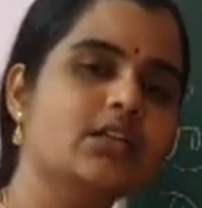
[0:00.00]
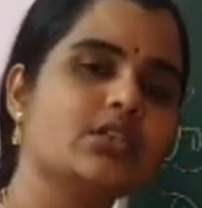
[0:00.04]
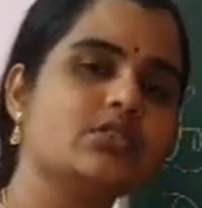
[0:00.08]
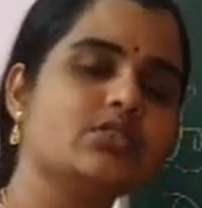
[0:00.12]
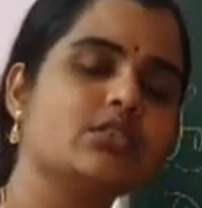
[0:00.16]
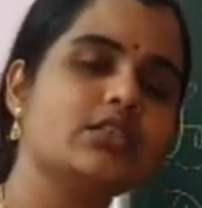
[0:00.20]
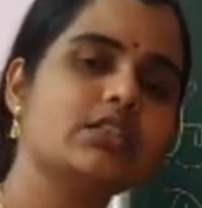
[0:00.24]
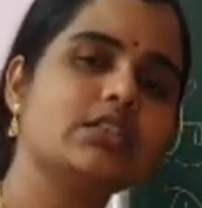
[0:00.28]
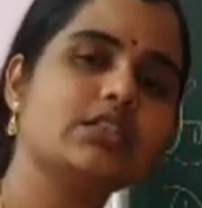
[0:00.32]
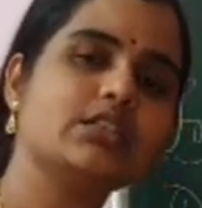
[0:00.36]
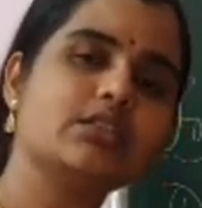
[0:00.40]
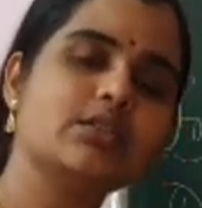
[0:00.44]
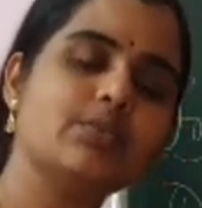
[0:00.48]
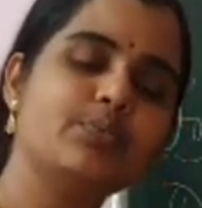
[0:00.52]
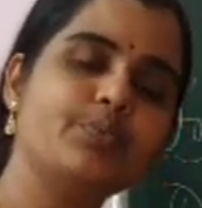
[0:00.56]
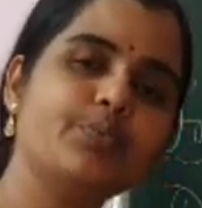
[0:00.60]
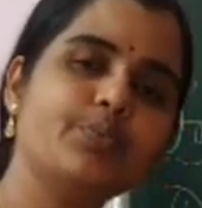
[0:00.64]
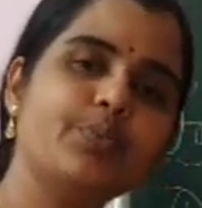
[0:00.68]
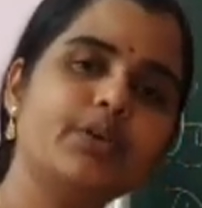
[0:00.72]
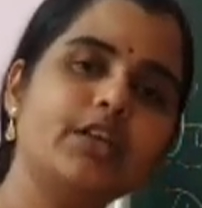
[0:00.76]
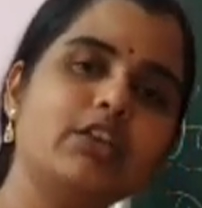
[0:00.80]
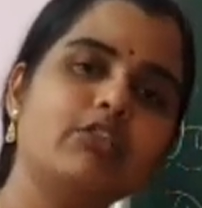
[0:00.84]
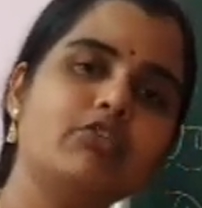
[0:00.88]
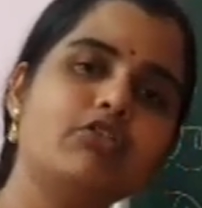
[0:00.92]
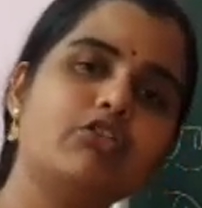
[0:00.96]
So the
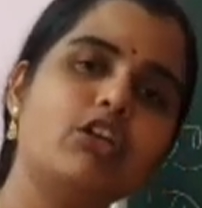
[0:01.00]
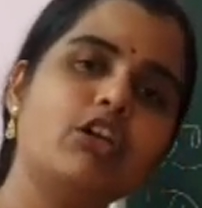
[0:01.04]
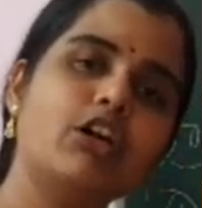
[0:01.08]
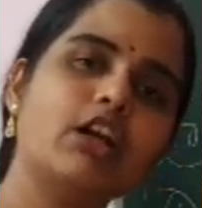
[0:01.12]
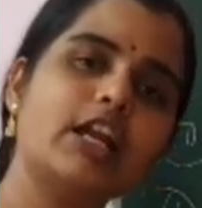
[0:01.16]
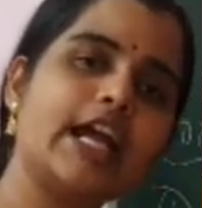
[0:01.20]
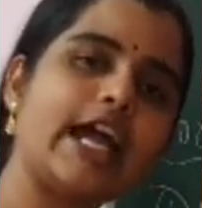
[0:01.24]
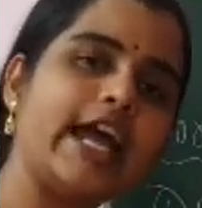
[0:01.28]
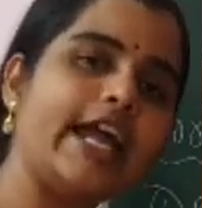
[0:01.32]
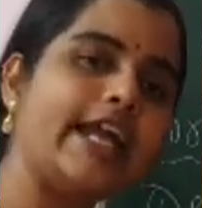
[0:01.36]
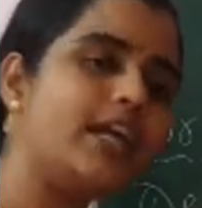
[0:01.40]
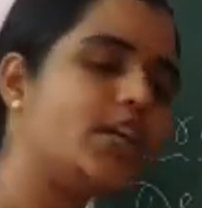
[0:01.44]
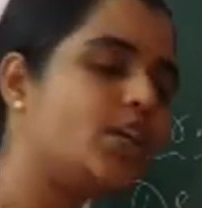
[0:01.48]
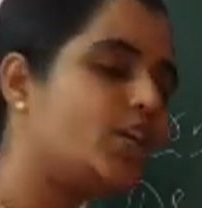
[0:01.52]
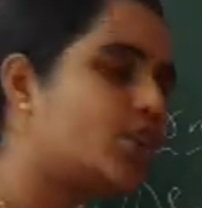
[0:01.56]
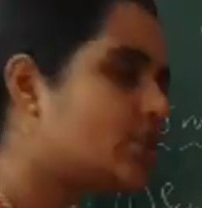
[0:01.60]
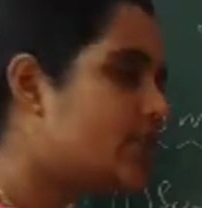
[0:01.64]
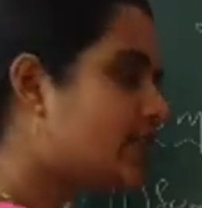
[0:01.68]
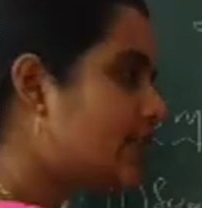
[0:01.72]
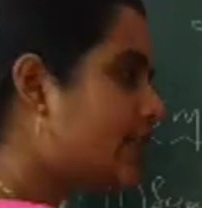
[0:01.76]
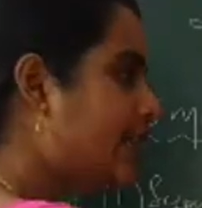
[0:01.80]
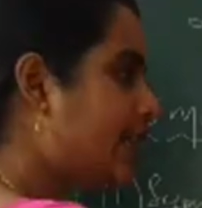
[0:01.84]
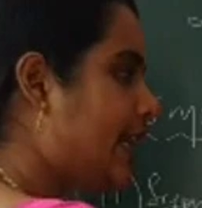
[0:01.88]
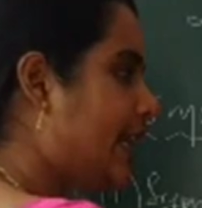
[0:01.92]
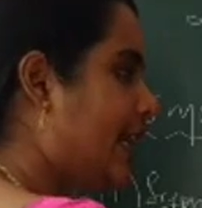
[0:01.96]
symbol for
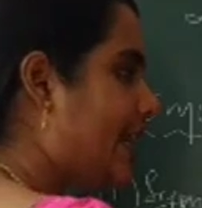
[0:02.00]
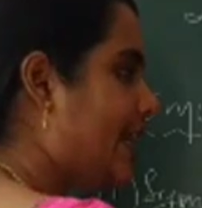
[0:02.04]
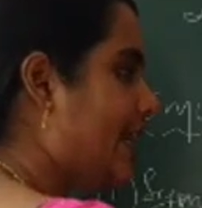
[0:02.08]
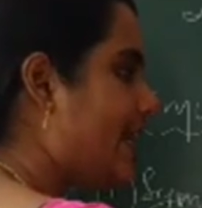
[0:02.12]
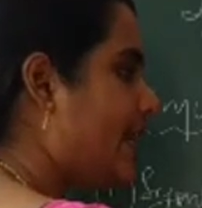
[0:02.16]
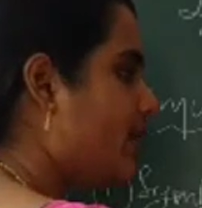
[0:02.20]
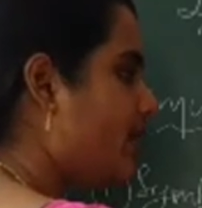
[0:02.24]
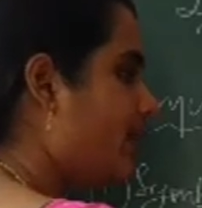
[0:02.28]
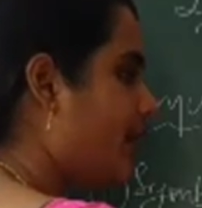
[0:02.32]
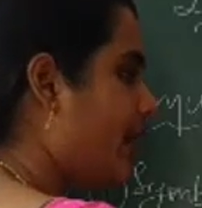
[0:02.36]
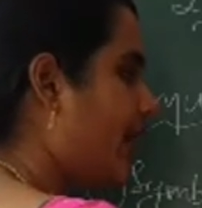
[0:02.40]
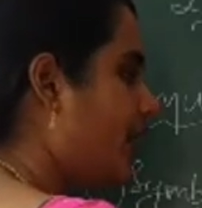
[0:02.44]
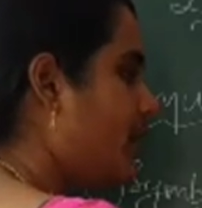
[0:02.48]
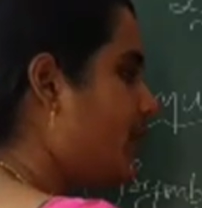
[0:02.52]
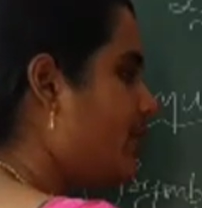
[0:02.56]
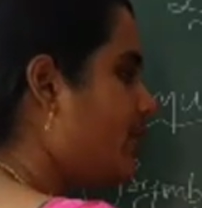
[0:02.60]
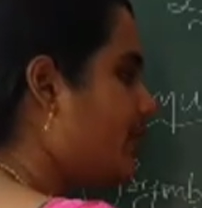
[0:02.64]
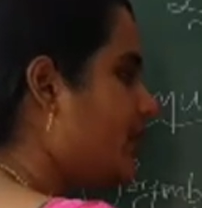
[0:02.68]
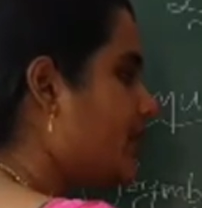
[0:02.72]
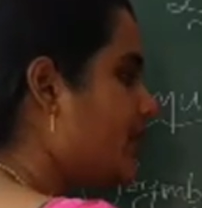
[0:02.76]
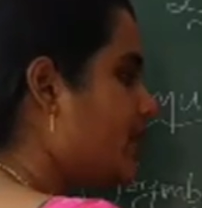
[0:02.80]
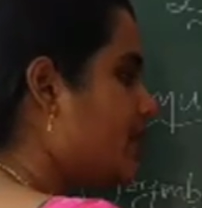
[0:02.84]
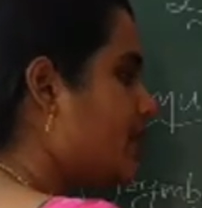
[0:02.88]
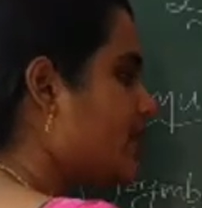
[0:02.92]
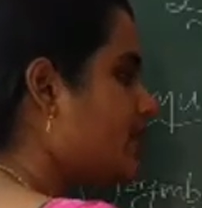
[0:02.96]
hydrogen
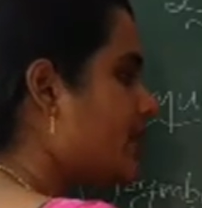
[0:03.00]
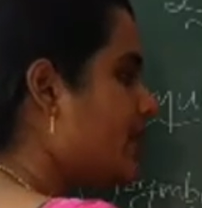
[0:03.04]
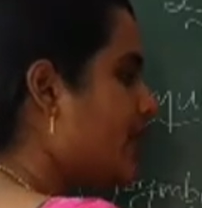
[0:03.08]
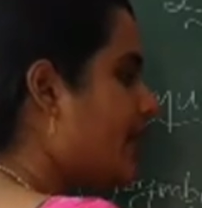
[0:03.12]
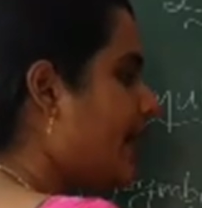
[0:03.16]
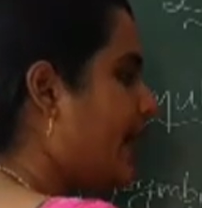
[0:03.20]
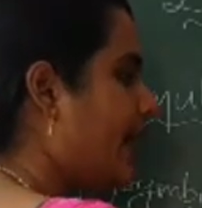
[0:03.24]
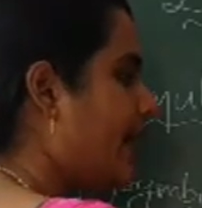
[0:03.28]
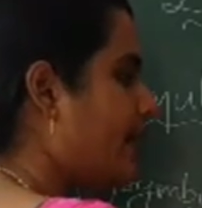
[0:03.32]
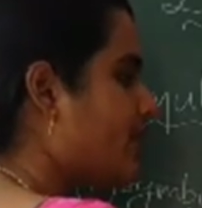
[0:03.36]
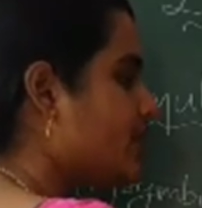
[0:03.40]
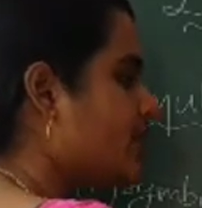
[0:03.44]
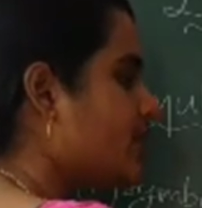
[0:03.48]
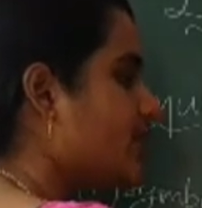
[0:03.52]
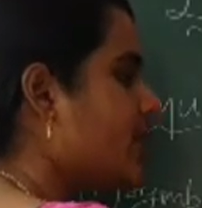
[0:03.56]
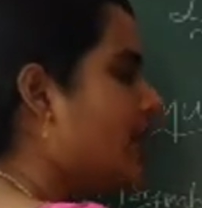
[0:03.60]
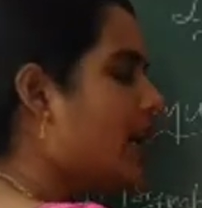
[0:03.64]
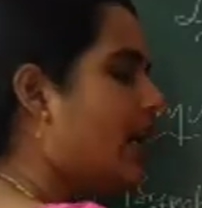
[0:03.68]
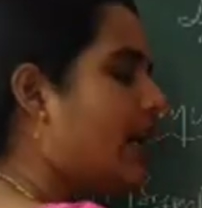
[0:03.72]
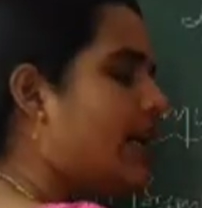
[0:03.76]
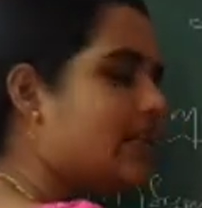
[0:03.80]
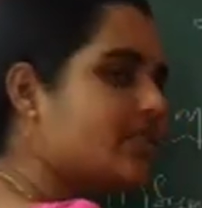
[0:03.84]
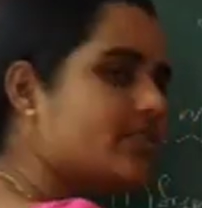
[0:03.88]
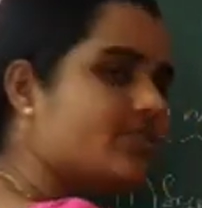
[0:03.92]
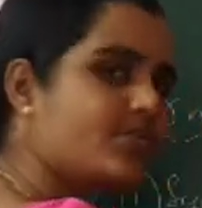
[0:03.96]
element is H
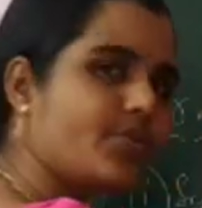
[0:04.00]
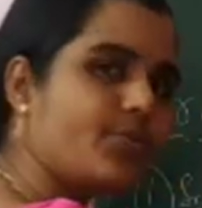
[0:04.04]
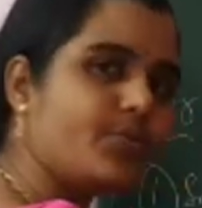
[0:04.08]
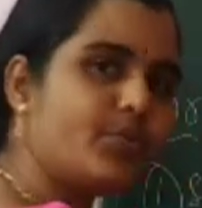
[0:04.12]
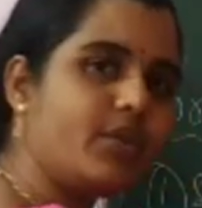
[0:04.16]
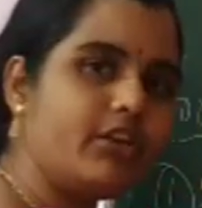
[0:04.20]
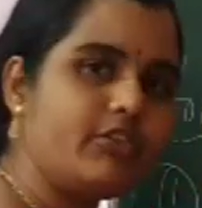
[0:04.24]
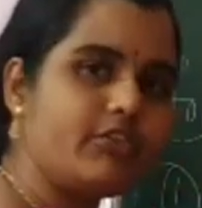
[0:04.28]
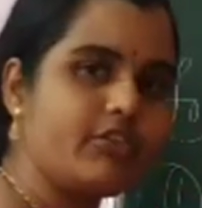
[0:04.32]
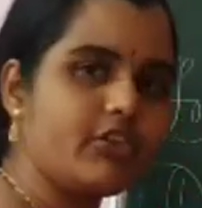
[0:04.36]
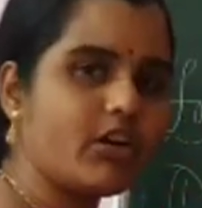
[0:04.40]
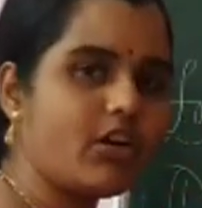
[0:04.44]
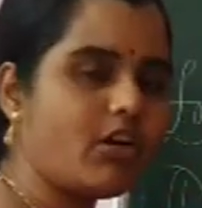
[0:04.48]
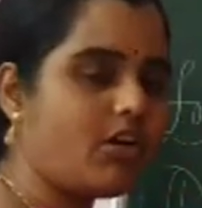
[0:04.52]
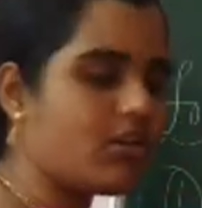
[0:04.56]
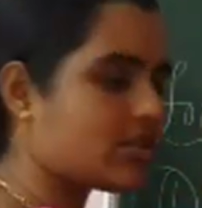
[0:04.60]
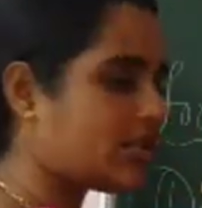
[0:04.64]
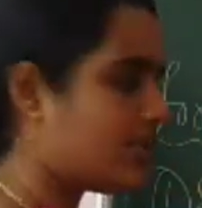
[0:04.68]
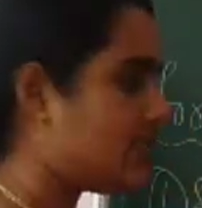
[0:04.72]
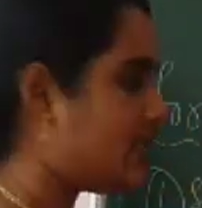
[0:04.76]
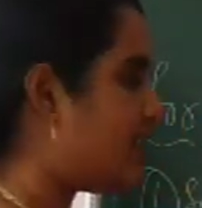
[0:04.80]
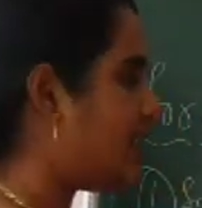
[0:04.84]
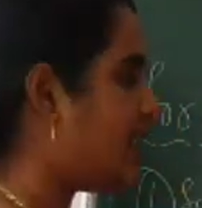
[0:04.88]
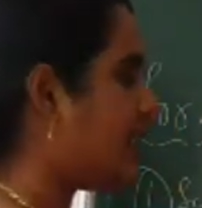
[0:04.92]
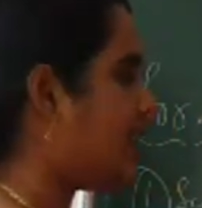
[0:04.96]
and the symbol for
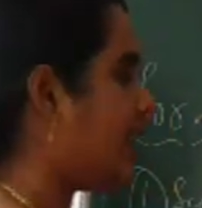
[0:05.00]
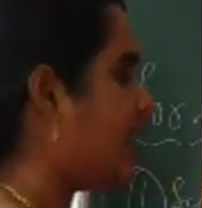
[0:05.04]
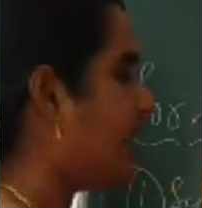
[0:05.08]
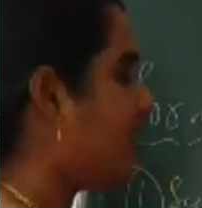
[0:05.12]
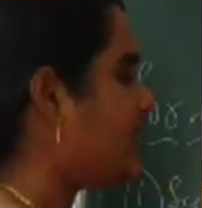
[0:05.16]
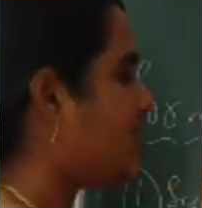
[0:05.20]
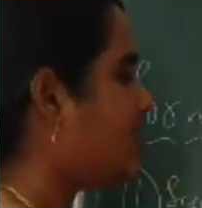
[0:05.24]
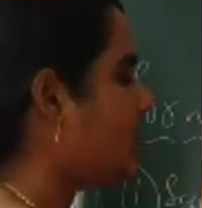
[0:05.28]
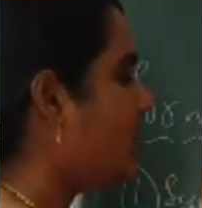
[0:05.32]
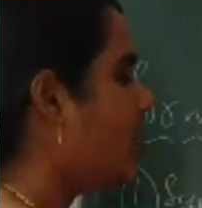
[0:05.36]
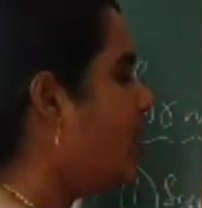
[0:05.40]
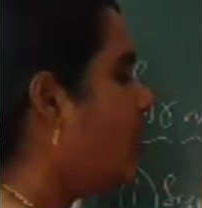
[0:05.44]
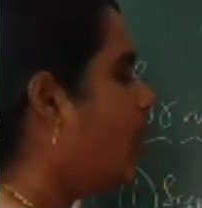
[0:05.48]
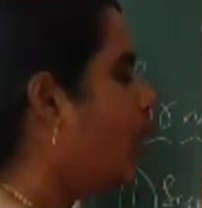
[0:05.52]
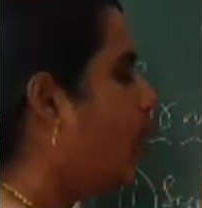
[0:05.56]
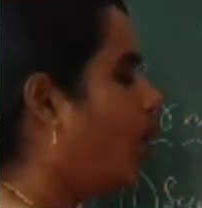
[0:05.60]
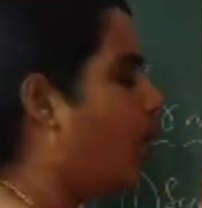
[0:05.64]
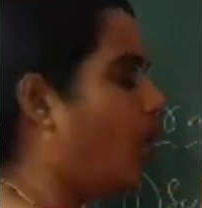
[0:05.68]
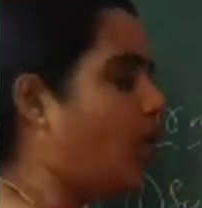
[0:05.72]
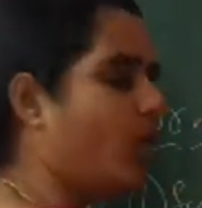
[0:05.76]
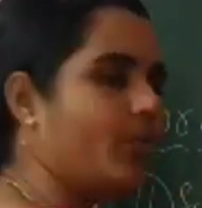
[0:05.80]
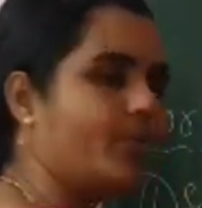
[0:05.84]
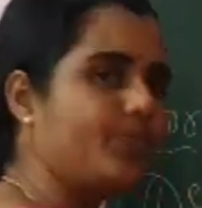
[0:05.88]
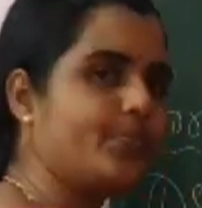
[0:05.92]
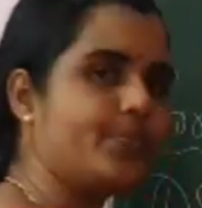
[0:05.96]
oxygen is
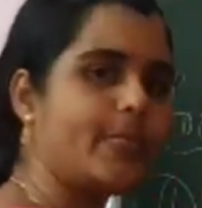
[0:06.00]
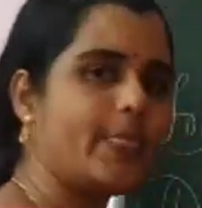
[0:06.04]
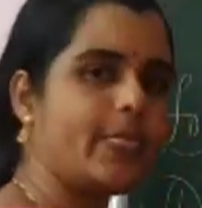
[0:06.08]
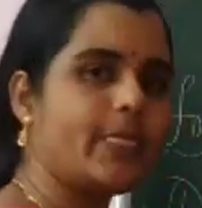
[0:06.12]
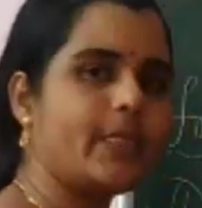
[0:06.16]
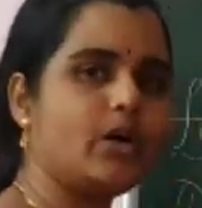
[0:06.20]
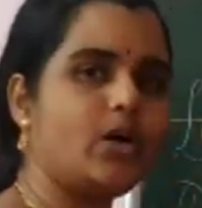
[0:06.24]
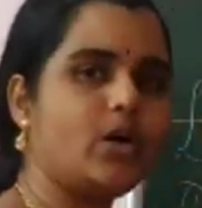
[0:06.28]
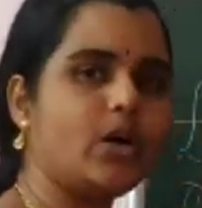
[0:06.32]
O.